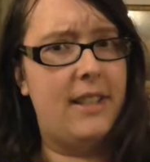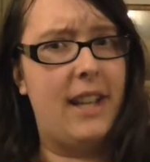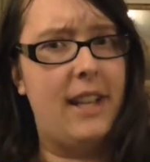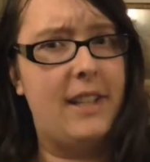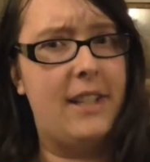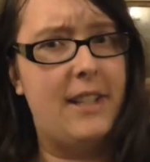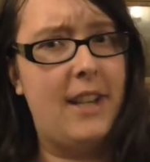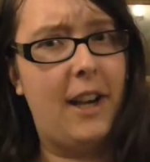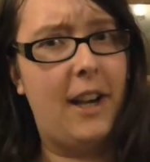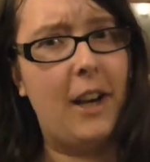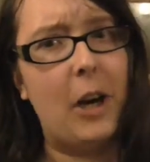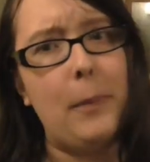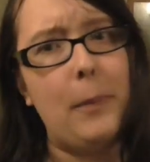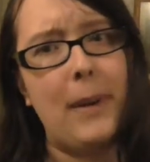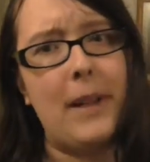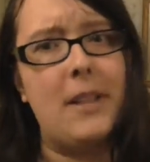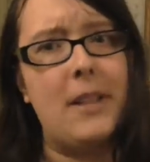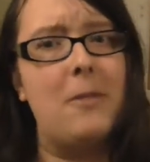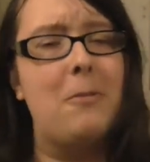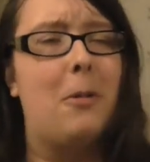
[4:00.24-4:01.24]
station at
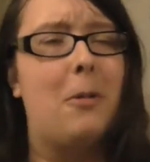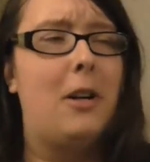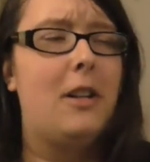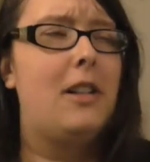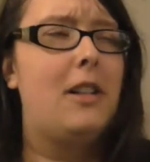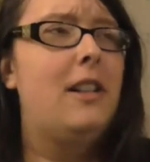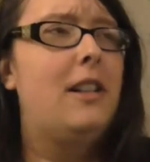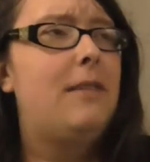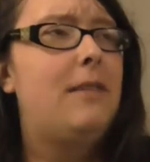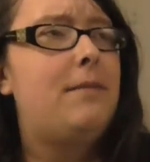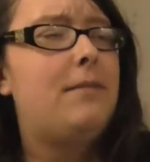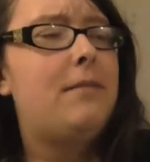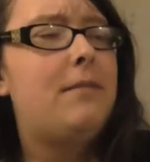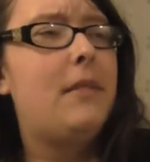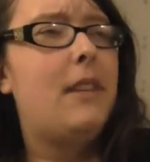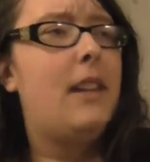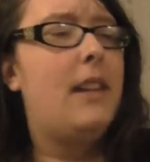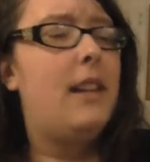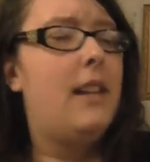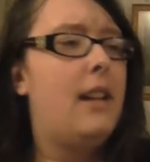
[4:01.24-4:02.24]
1:30,
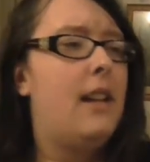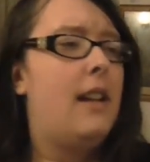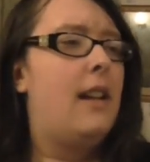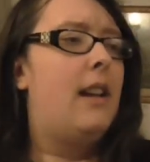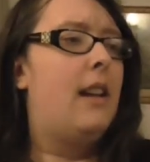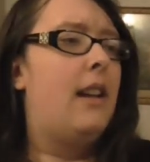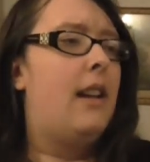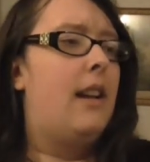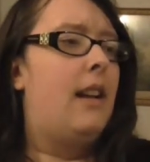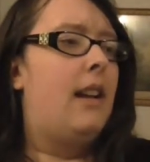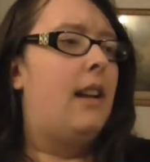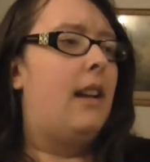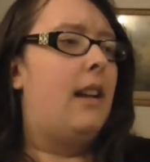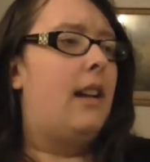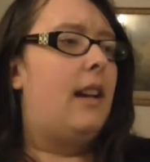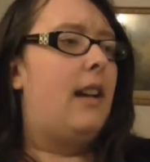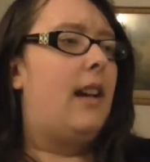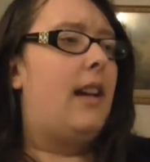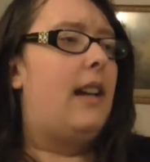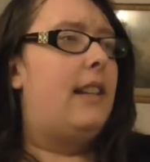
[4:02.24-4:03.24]

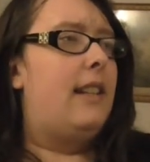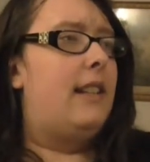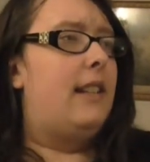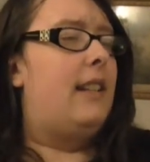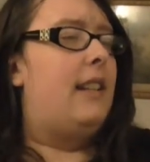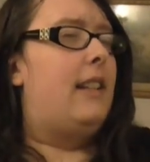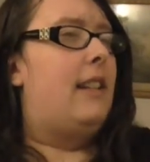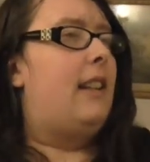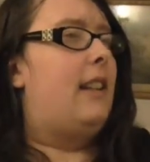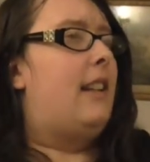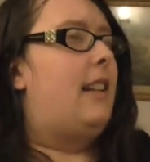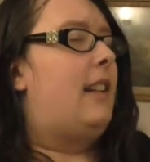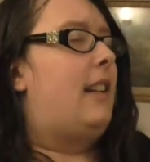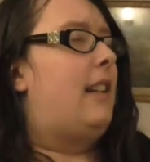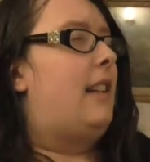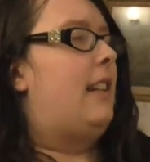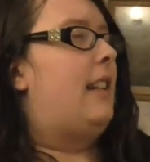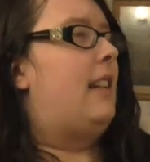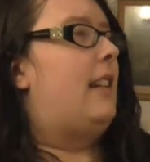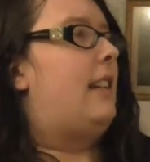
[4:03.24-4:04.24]
and
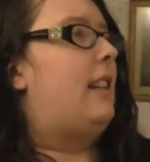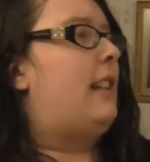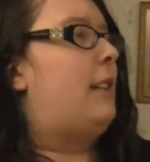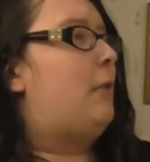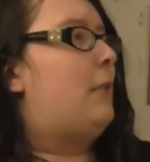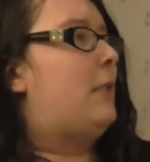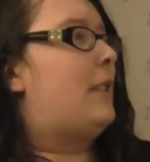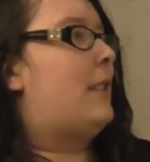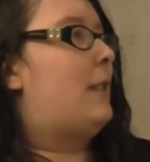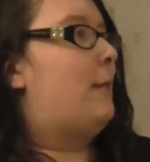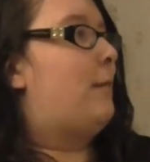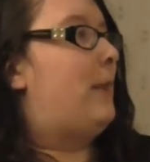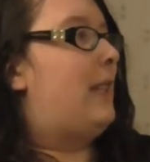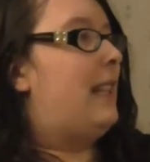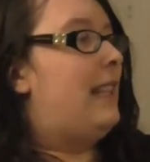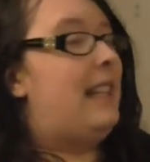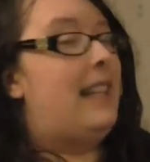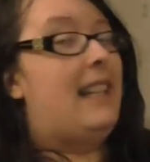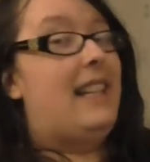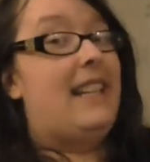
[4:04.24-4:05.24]
it was
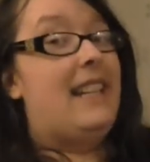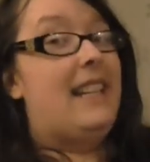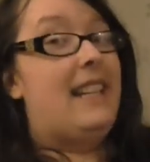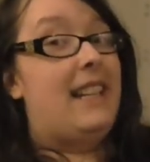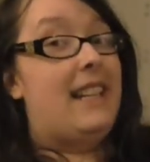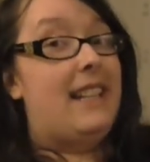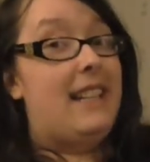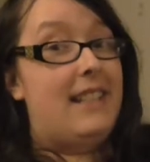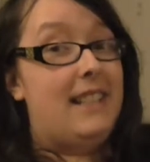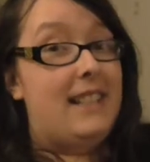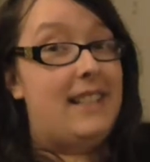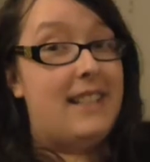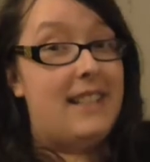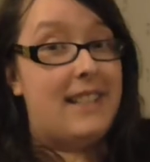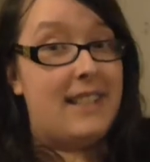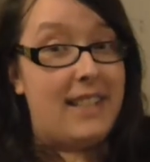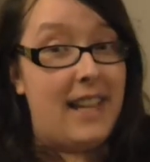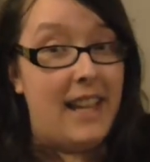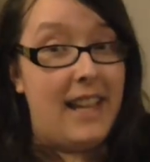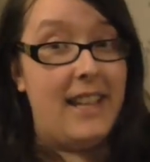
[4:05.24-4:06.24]
completely
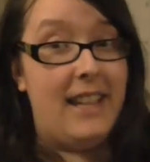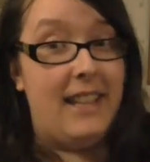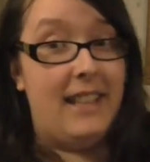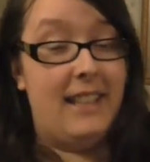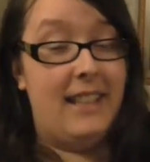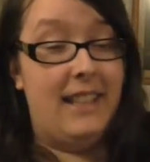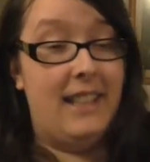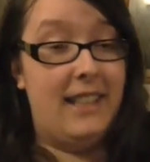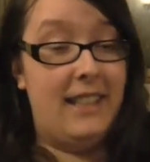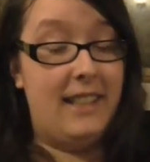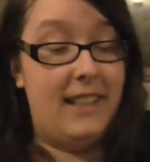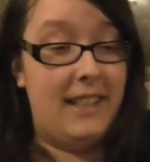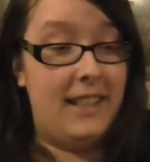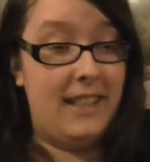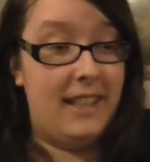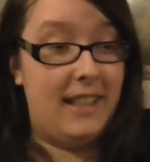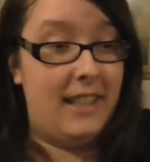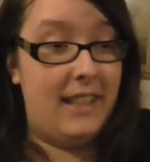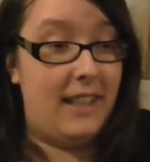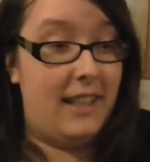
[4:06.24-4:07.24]
insane.
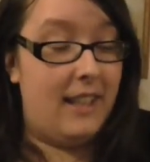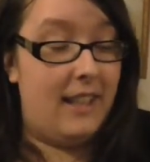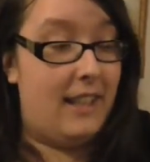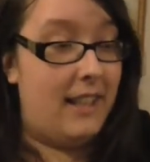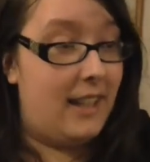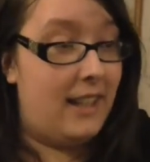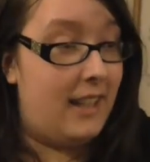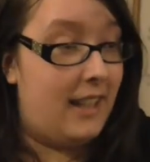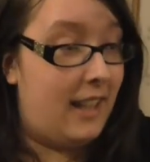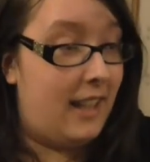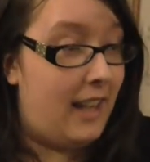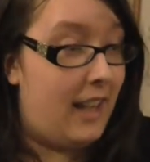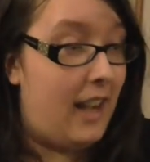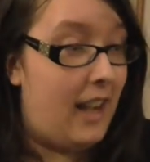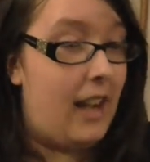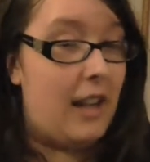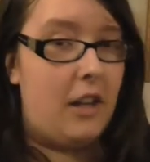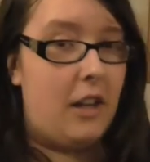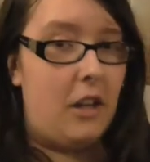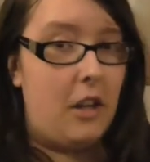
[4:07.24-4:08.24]

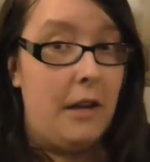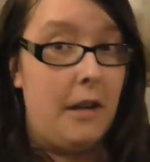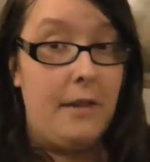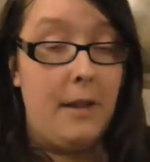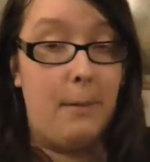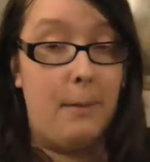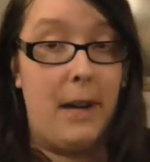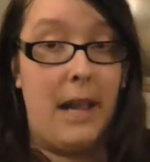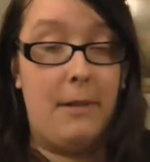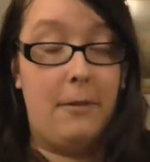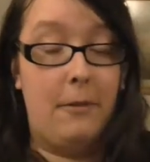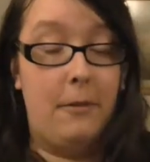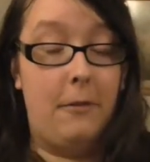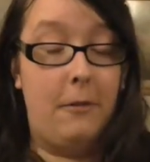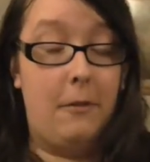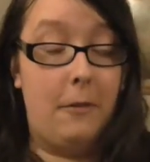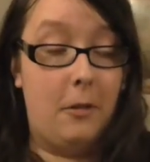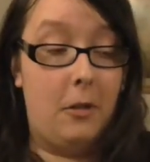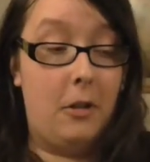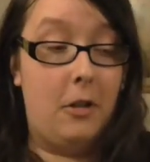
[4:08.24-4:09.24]
I got off at platform
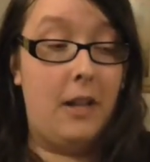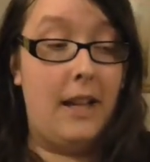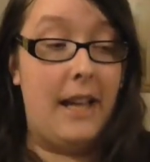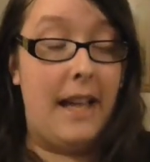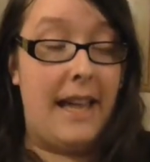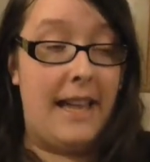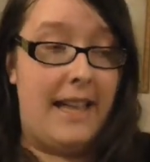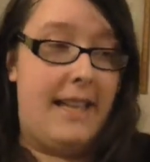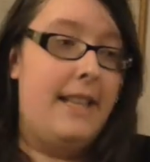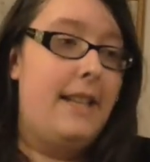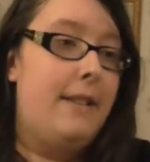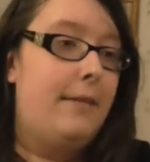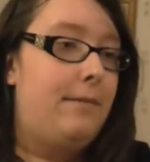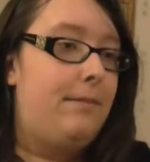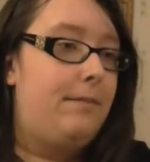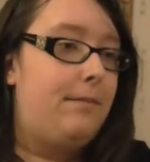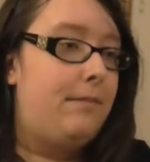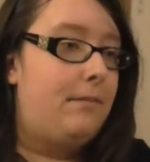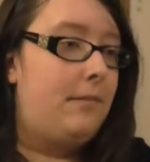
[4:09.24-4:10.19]
4A.